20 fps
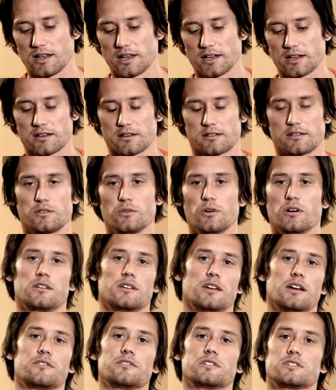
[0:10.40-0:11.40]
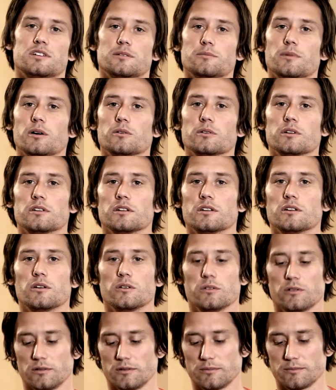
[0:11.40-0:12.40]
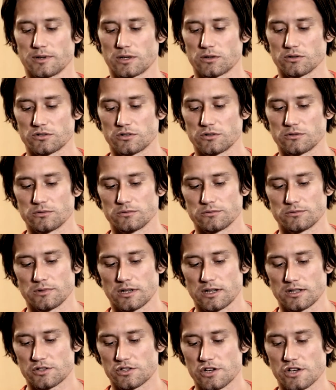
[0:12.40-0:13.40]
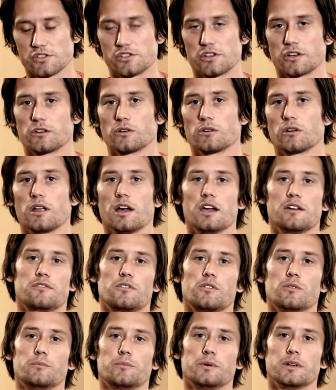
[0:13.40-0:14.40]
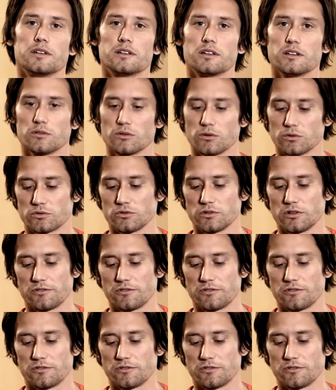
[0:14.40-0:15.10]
like you are nervous about it, you know, because you are changing your life completely, go